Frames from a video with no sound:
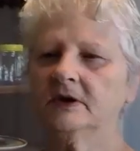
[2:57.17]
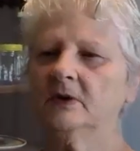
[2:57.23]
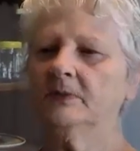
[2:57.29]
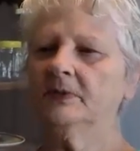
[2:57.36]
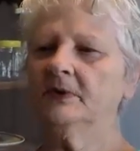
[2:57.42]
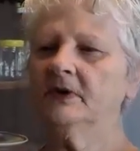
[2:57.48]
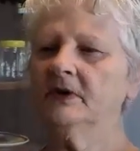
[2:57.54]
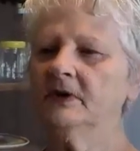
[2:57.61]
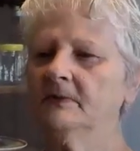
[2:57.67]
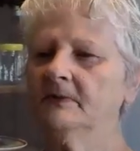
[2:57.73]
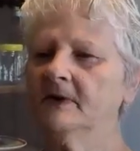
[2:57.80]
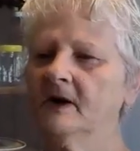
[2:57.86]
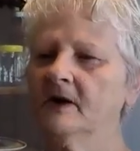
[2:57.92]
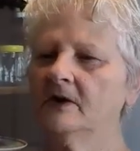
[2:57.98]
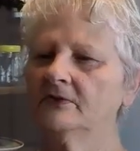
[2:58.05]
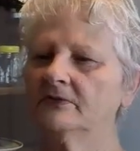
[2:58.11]
that. He'll be
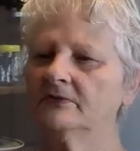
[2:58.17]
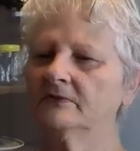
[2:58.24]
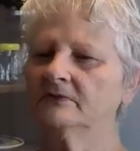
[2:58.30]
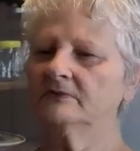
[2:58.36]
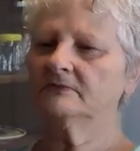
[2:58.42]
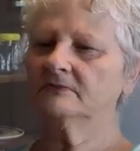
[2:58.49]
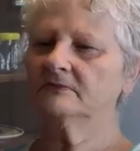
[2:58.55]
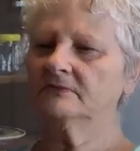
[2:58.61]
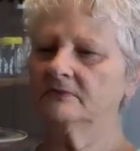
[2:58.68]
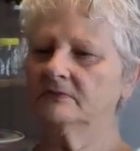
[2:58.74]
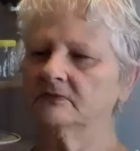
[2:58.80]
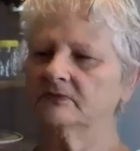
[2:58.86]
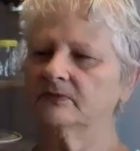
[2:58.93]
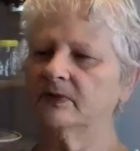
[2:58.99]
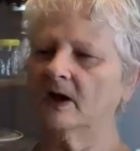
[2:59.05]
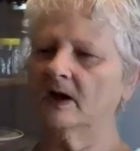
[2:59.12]
about
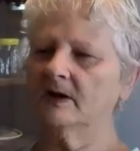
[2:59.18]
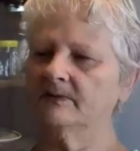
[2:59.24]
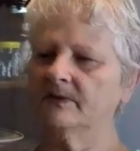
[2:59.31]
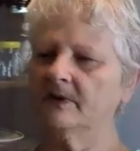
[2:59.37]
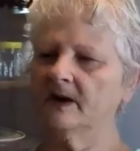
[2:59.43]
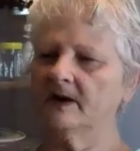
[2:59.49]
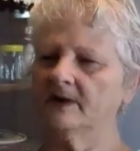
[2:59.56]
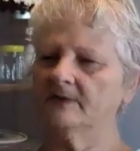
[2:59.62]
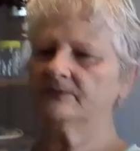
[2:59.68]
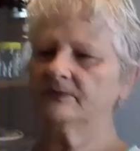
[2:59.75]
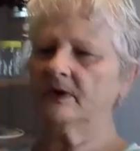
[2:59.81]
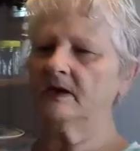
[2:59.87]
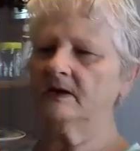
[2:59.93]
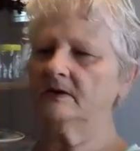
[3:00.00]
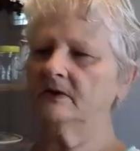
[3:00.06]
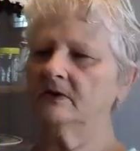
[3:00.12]
five, five,
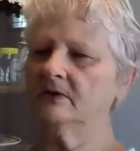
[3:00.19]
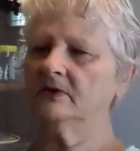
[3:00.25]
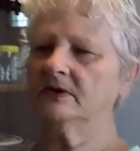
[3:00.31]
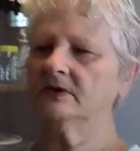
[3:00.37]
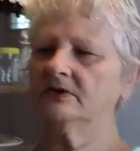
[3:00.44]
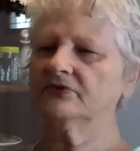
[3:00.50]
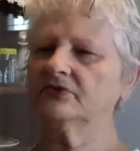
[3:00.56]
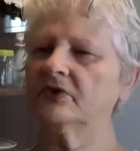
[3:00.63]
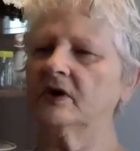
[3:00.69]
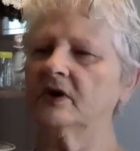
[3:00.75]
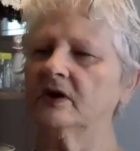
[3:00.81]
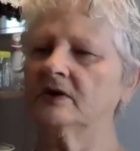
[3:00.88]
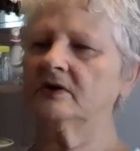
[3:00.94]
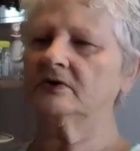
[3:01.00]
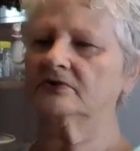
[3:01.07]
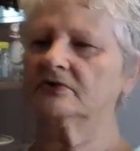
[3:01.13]
I don't know, he, this
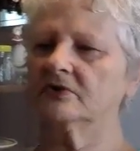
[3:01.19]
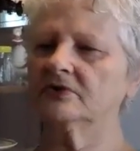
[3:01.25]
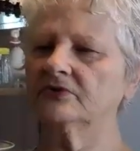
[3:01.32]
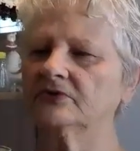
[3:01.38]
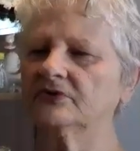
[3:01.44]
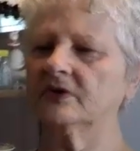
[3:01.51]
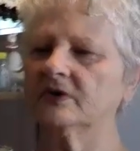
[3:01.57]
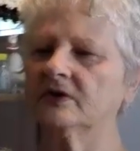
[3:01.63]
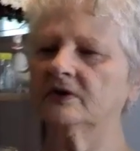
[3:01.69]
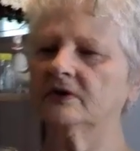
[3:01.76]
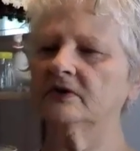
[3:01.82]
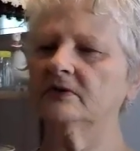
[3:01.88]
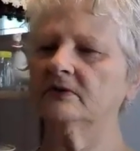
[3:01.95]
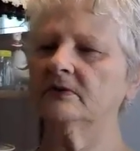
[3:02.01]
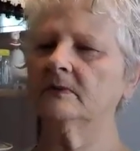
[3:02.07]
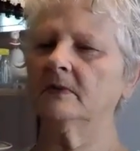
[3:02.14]
guy here is hard to say.
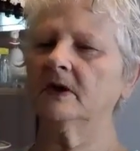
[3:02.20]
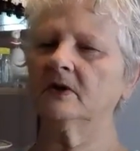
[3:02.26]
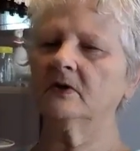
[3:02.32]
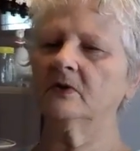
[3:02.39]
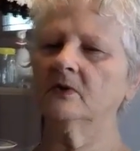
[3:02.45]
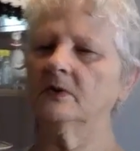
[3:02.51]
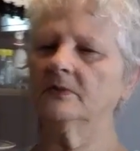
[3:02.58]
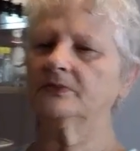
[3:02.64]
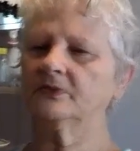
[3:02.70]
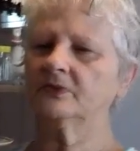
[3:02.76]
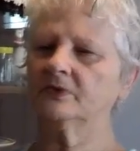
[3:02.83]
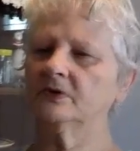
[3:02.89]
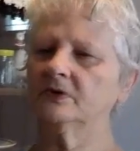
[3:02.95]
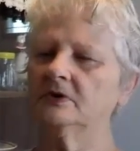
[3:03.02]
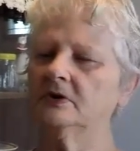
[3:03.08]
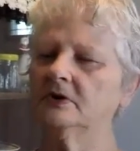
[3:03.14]
He, he might go up
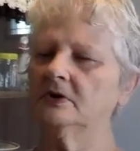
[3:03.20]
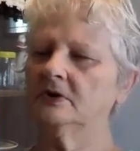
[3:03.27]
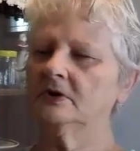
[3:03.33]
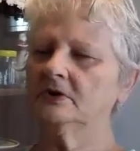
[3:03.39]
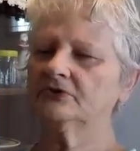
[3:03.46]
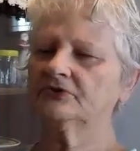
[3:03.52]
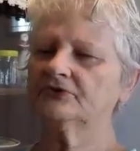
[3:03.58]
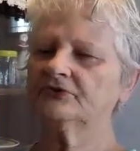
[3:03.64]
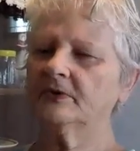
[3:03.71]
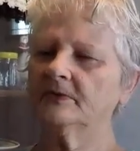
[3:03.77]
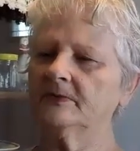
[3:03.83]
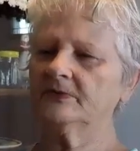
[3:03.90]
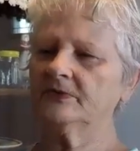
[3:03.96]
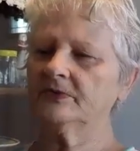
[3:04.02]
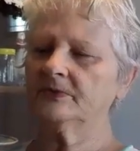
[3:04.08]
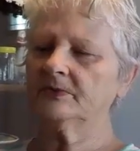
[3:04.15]
to
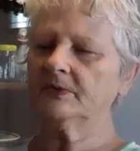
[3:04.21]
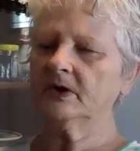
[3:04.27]
seven to